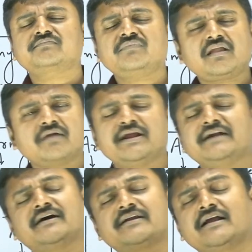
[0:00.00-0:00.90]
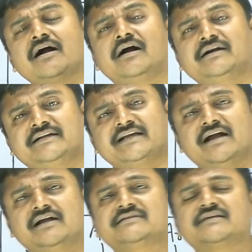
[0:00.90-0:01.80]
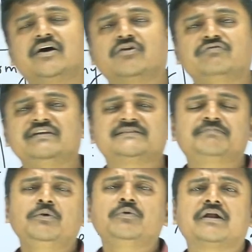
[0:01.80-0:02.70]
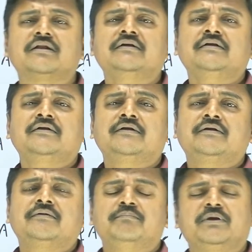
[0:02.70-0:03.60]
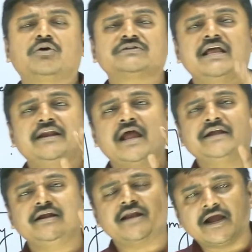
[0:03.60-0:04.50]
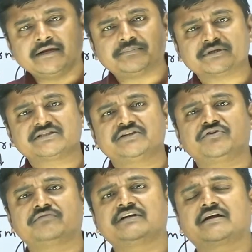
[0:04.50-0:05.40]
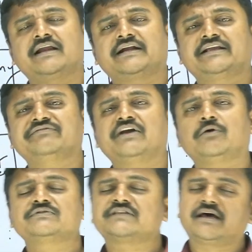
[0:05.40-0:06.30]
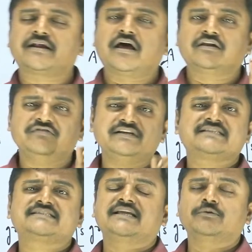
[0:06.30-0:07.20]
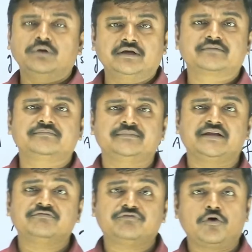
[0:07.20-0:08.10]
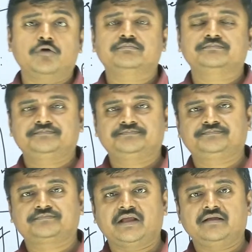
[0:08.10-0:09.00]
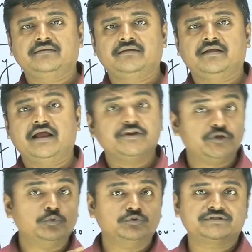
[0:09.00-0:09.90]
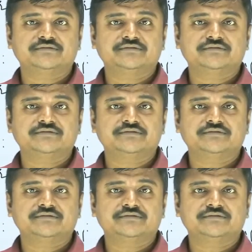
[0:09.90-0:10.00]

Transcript: that are regarded as always plural, because 99% of the collective nouns are always singular in form and use.